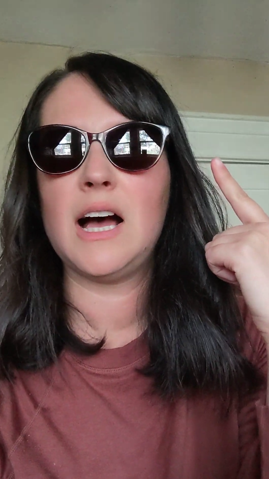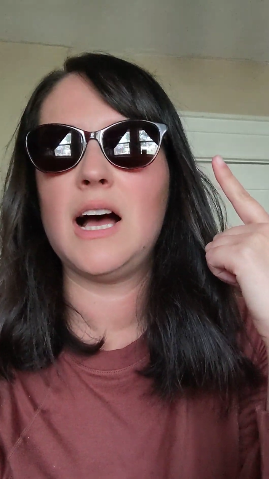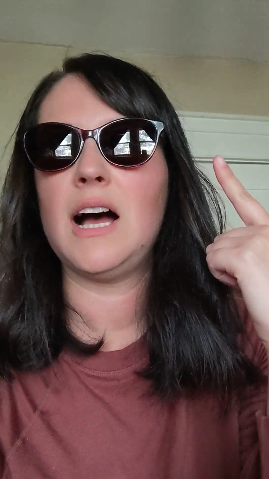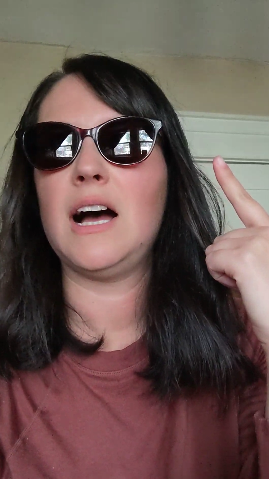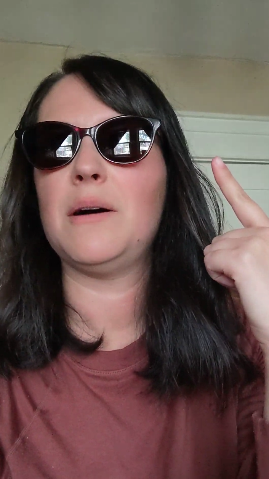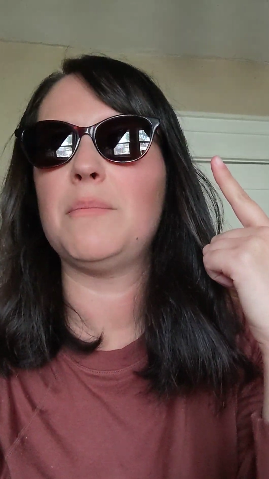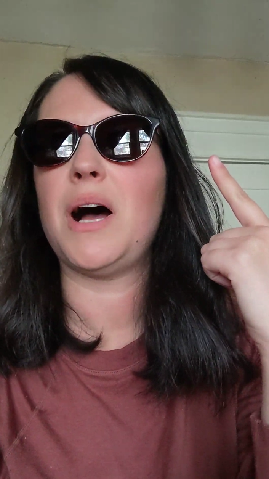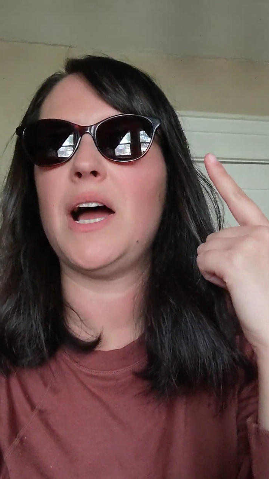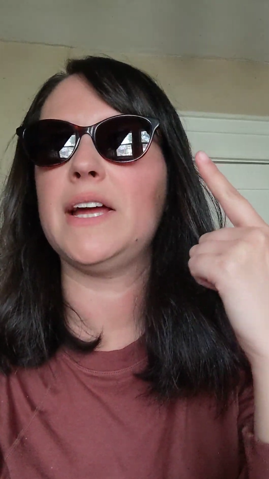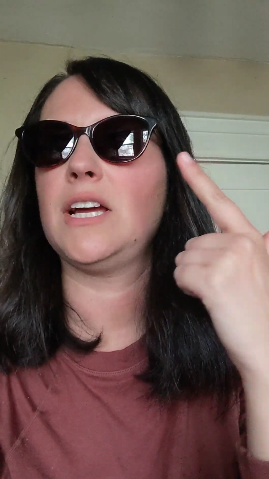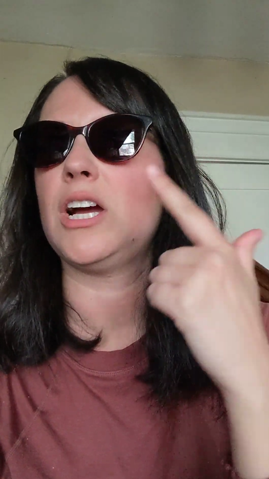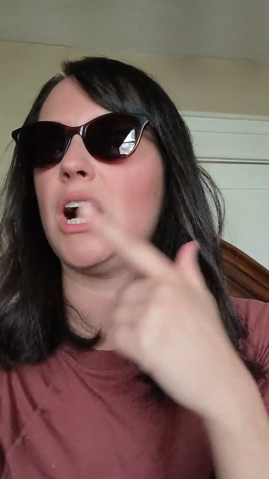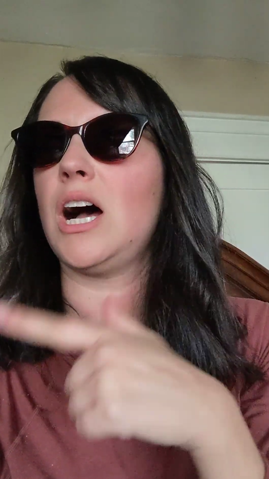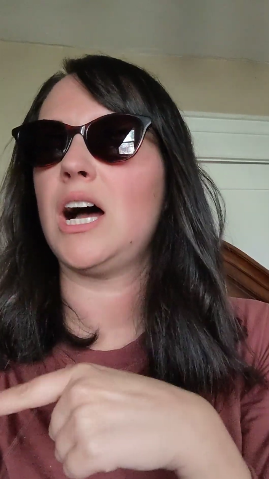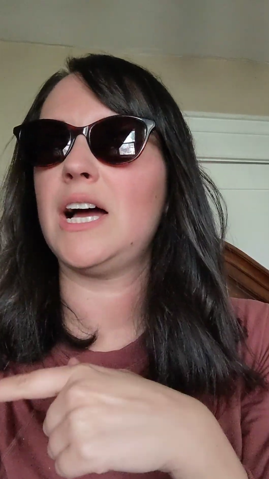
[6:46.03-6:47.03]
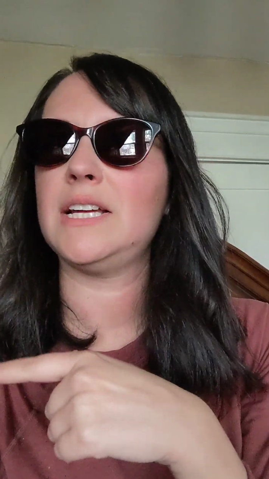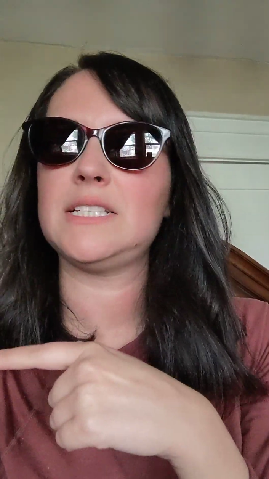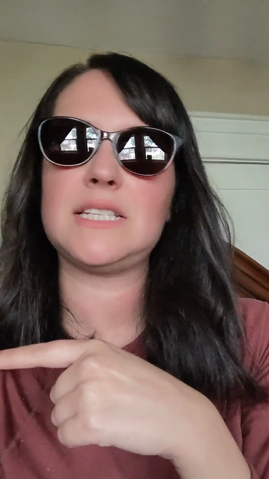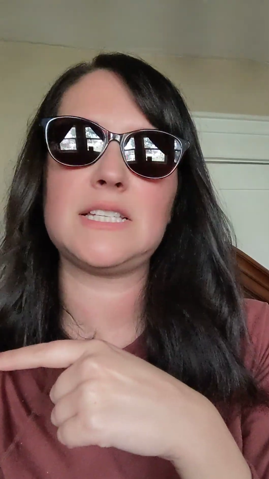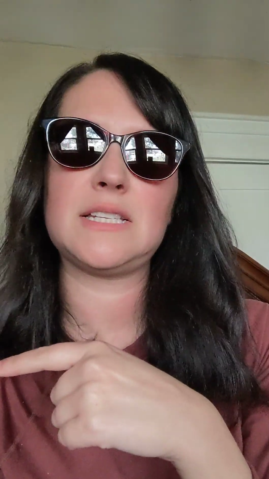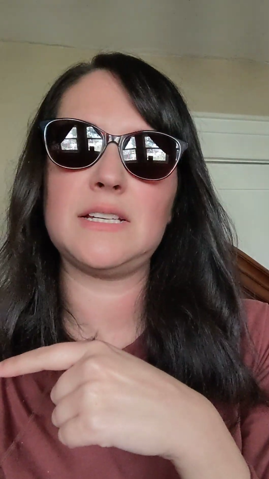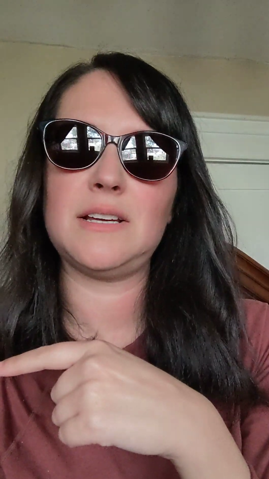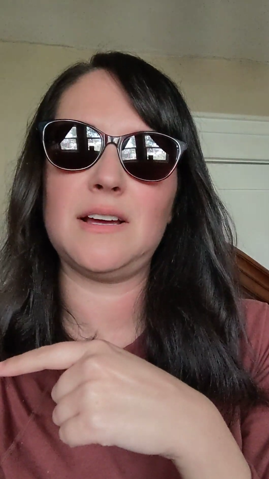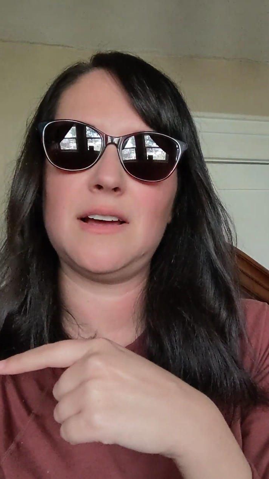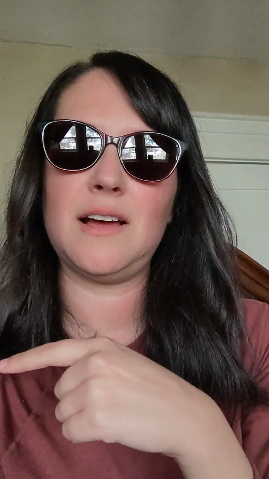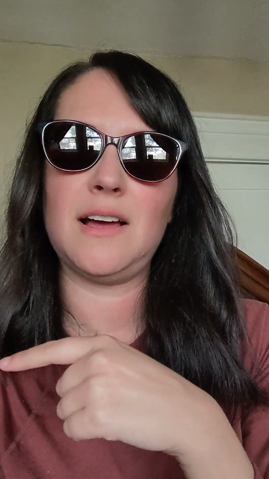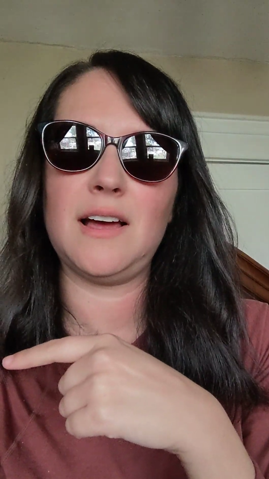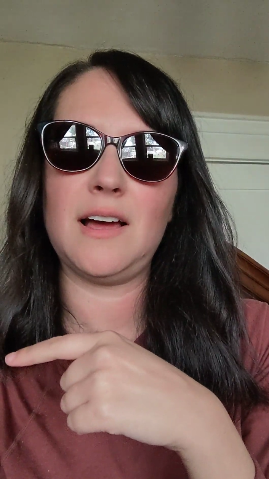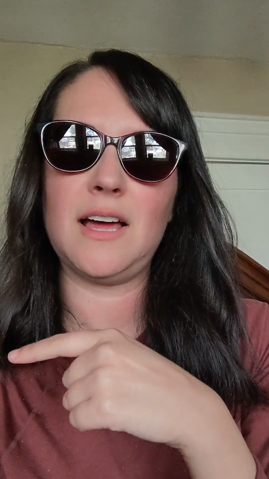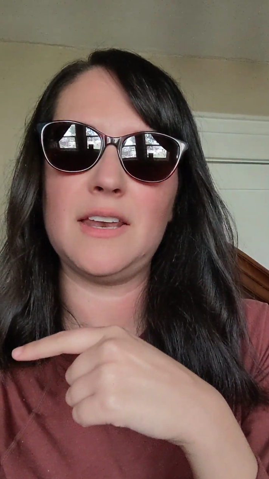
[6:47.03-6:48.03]
I got
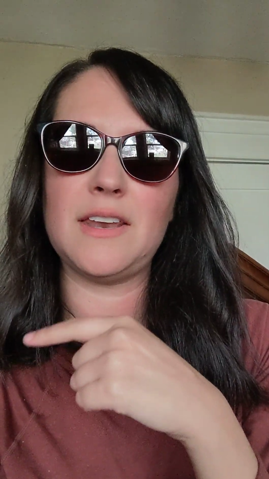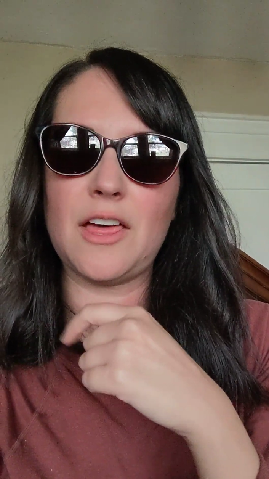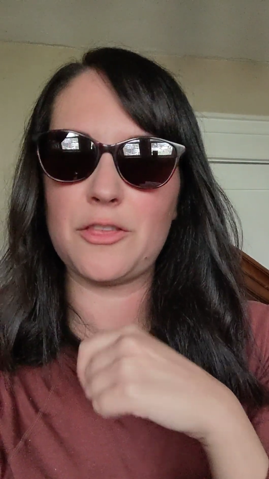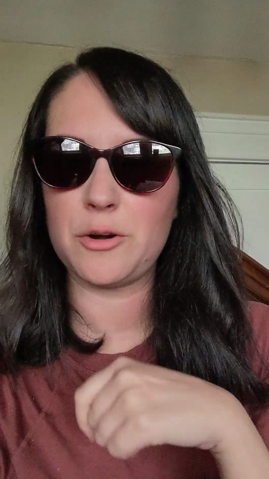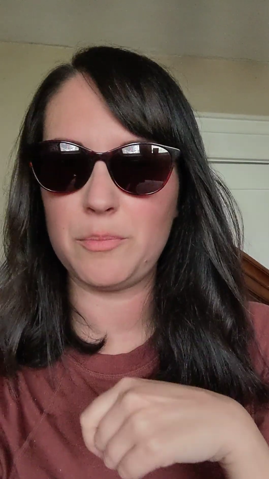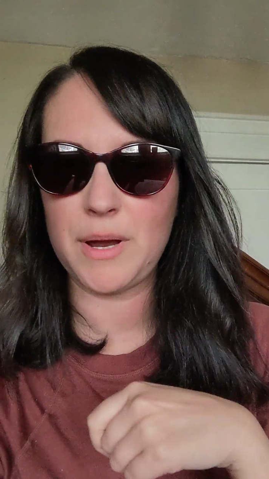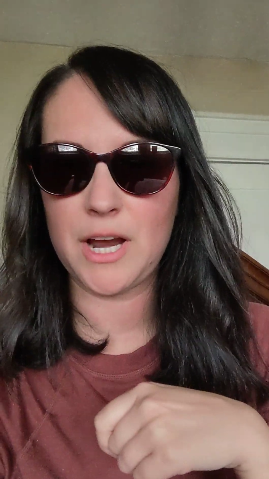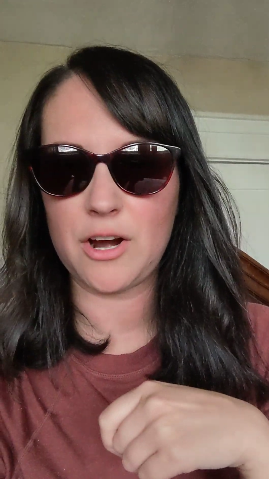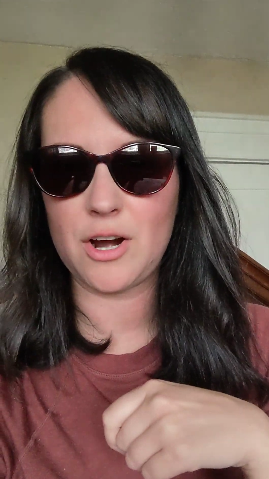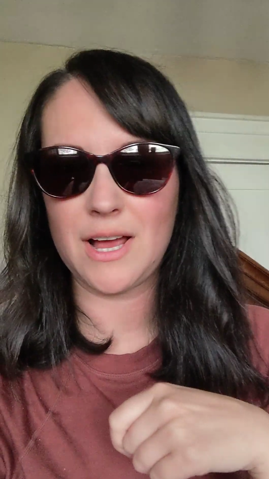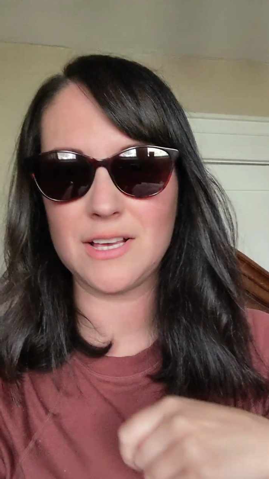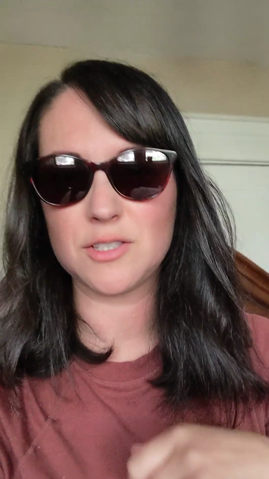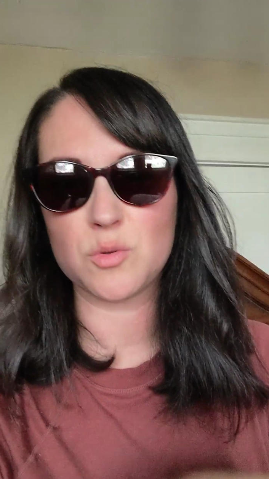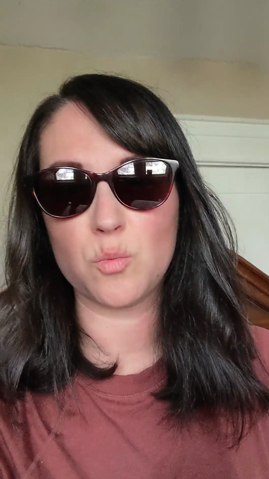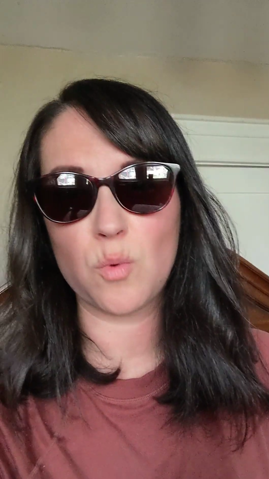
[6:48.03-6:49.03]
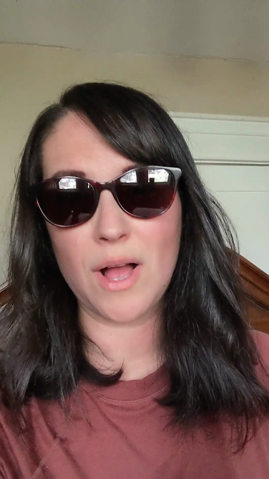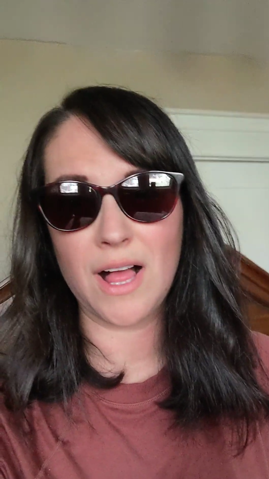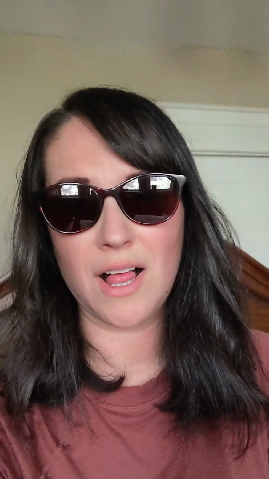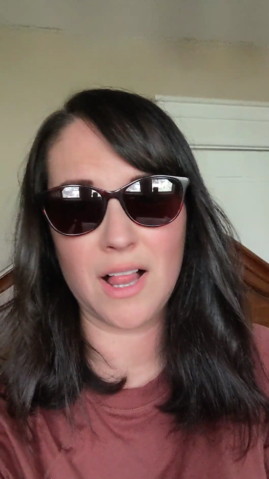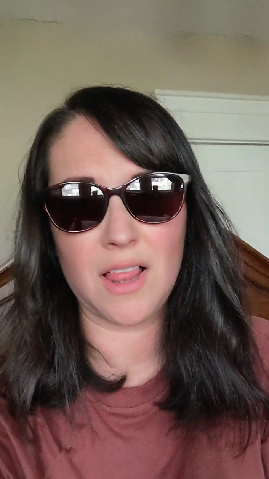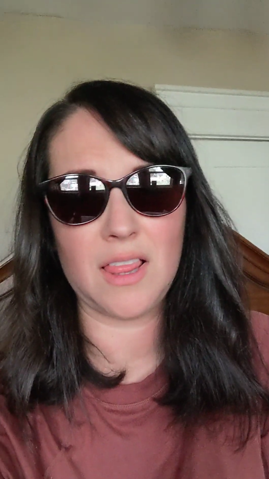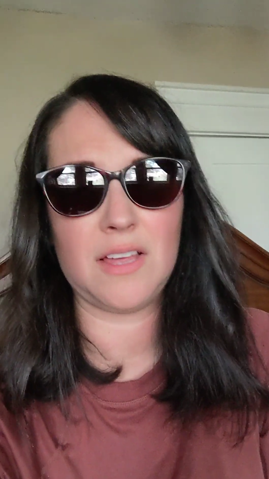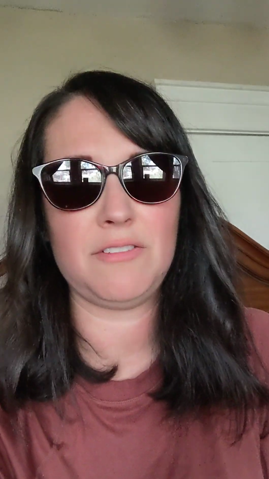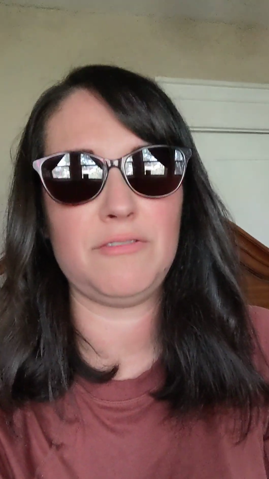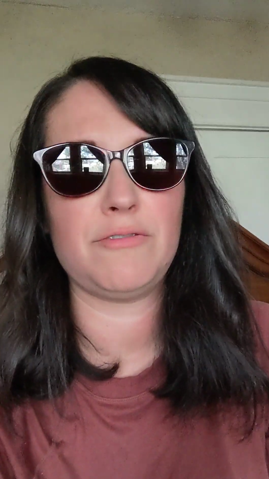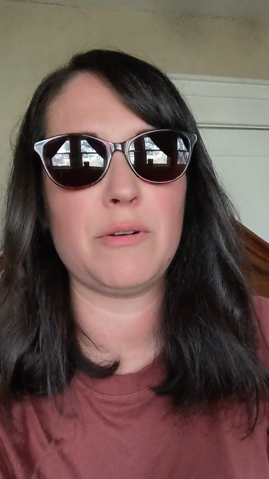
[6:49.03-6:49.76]
another pair as well